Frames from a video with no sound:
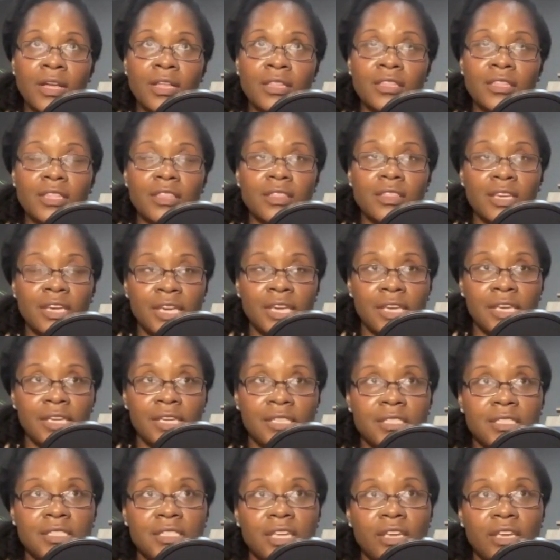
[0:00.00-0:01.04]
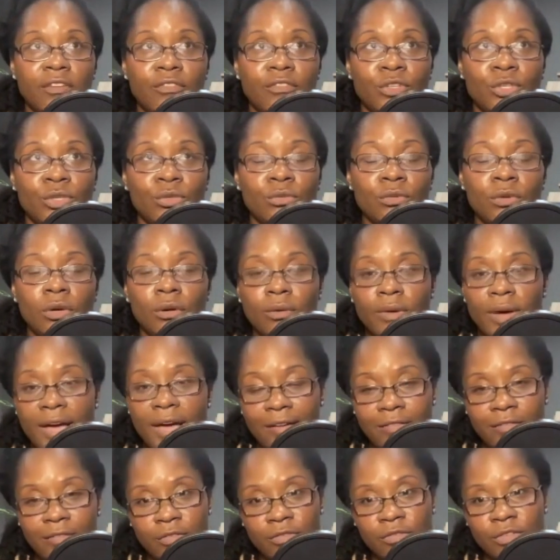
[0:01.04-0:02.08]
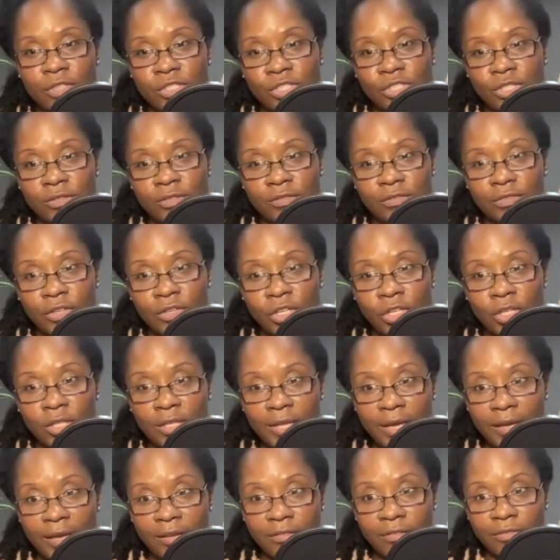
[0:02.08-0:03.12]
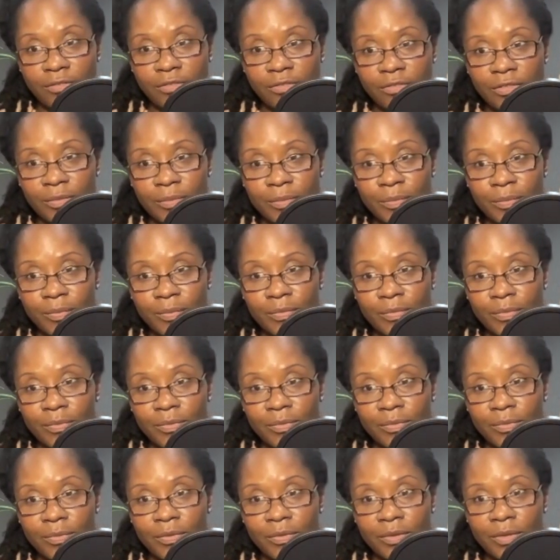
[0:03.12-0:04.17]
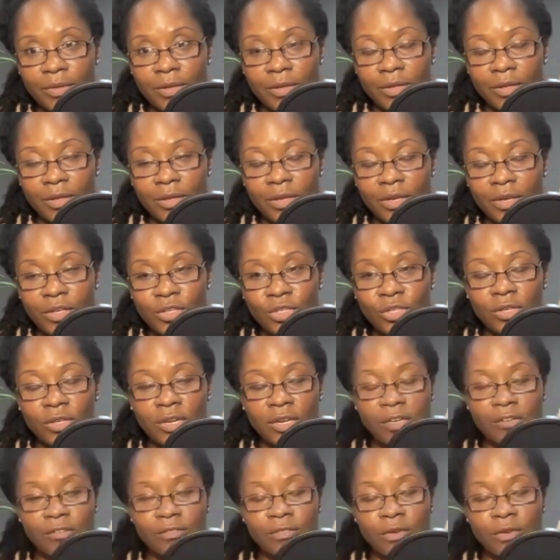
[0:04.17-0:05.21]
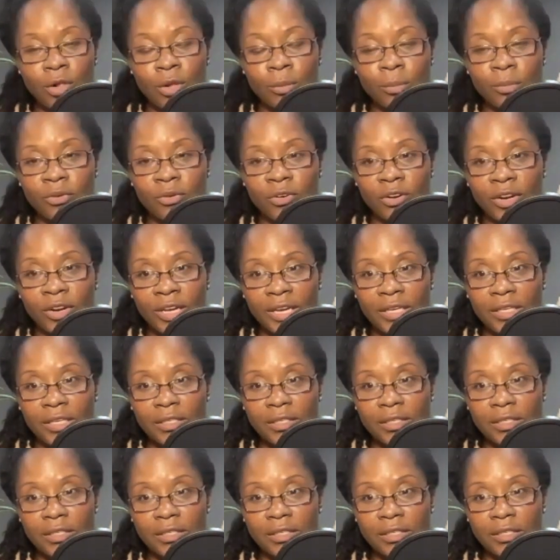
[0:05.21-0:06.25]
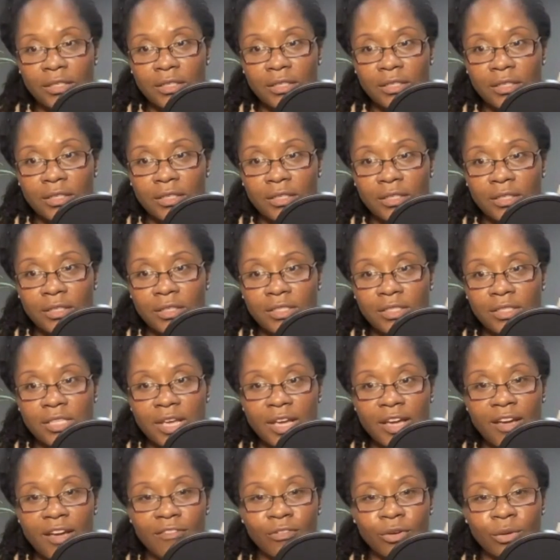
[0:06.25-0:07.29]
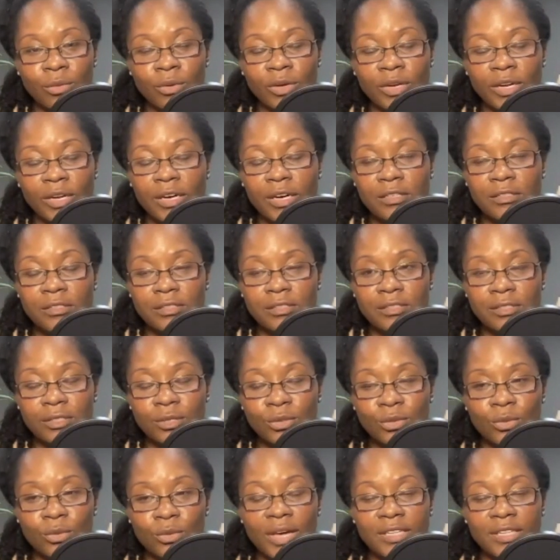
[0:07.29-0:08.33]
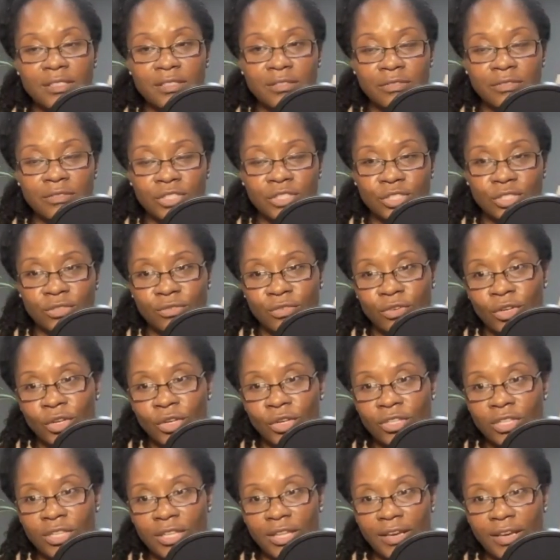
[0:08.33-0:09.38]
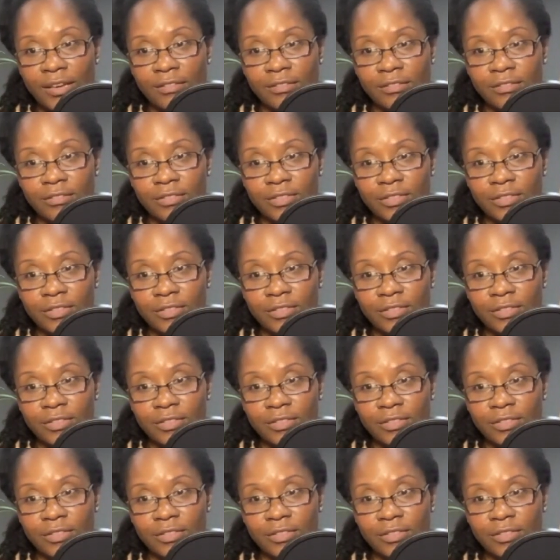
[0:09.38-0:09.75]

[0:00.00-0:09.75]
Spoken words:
The thing is, if you don't have a vision for your life, you're going to fall prey to everyone else who has a vision for your life.